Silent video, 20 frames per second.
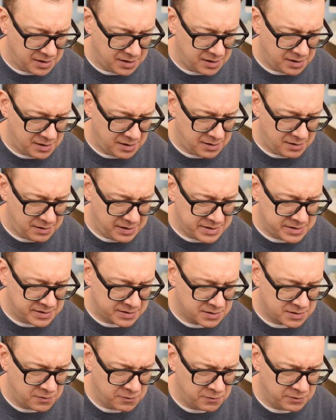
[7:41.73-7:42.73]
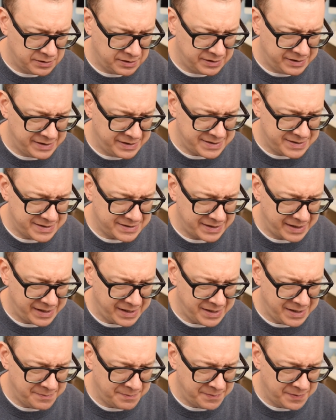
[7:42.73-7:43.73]
uh, let's just call it
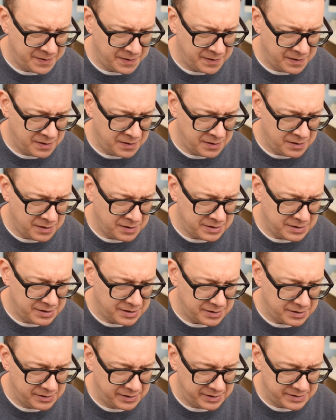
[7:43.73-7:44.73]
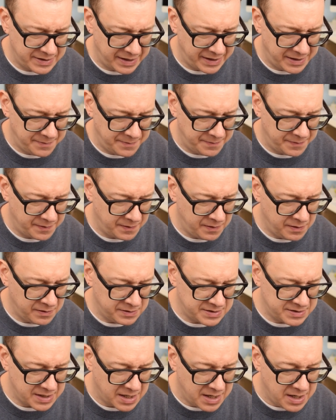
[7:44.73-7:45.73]
disable
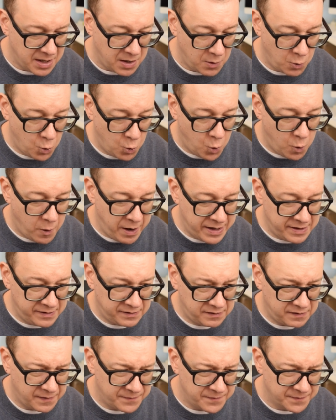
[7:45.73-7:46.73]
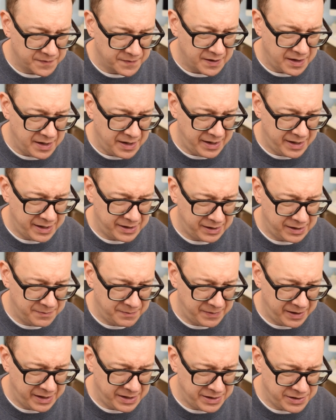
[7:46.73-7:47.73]
disables with
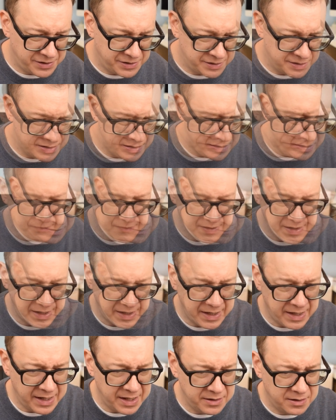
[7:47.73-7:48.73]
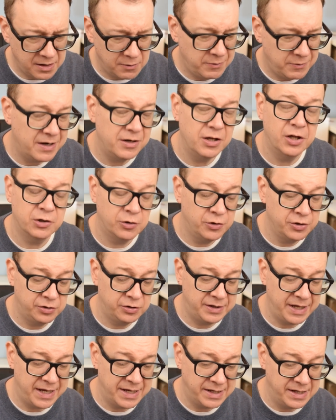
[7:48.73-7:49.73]
animation and uh, we're not going
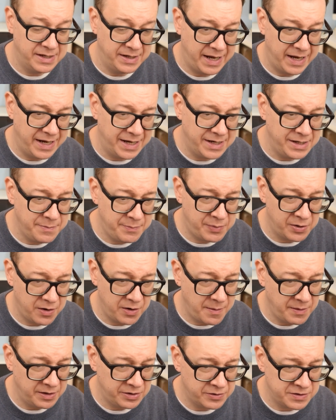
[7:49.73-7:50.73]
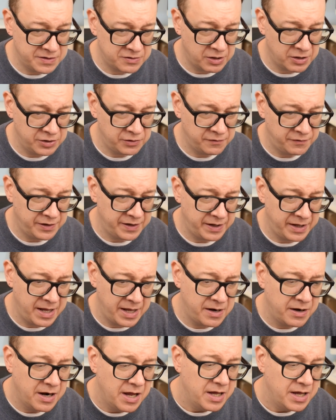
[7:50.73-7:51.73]
to take in any parameters right over
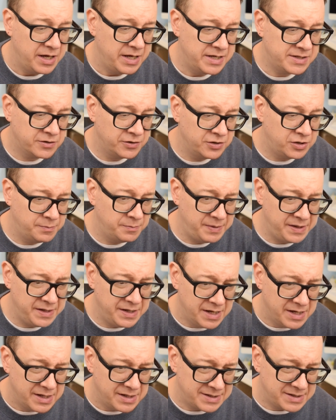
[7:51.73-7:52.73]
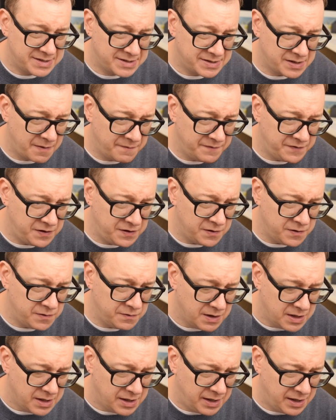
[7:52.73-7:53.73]
here it's going to be some
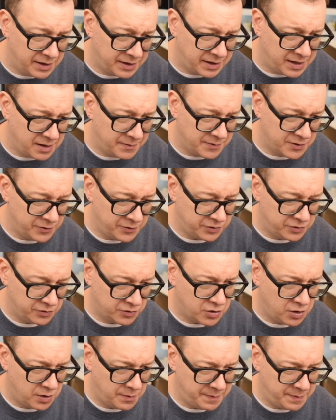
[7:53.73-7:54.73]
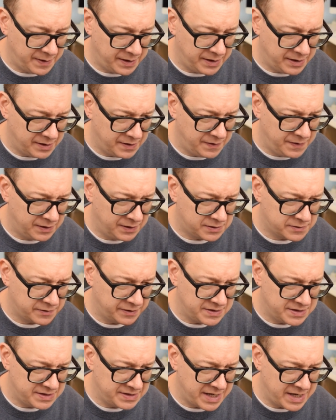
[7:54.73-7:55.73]
view again i'm going to copy the
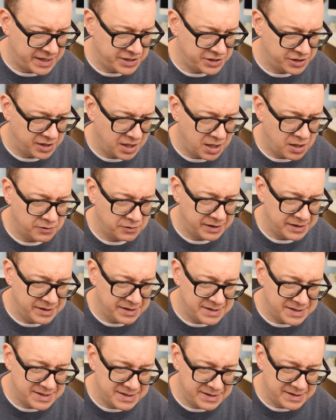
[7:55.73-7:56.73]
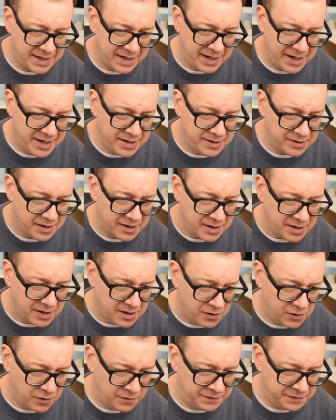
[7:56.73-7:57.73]
transaction out and instead
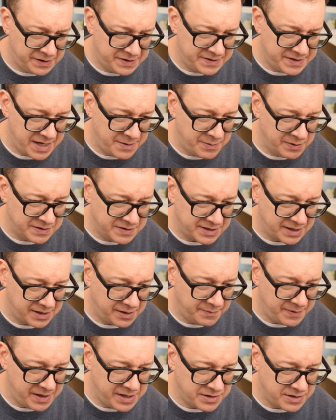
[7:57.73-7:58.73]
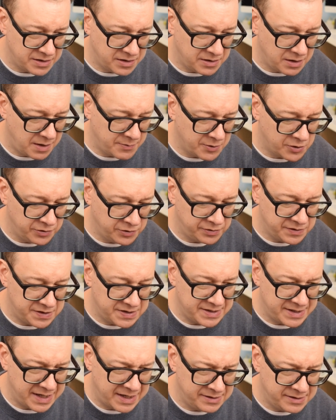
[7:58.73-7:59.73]
of disables animation i'm going to
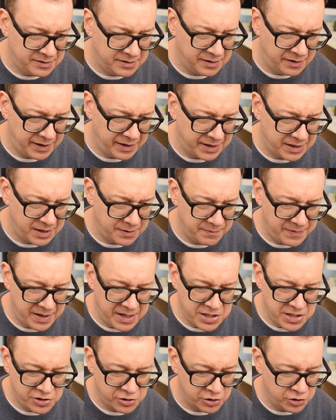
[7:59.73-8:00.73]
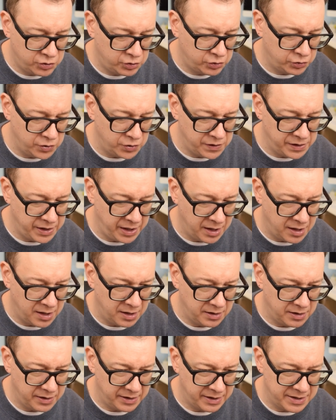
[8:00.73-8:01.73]
set the animation to
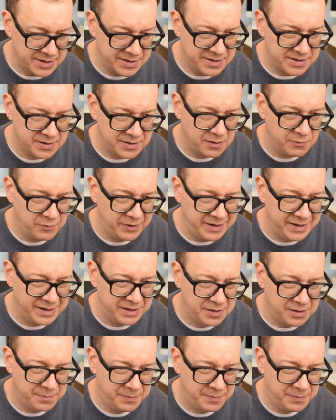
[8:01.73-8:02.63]
nil as uh, we did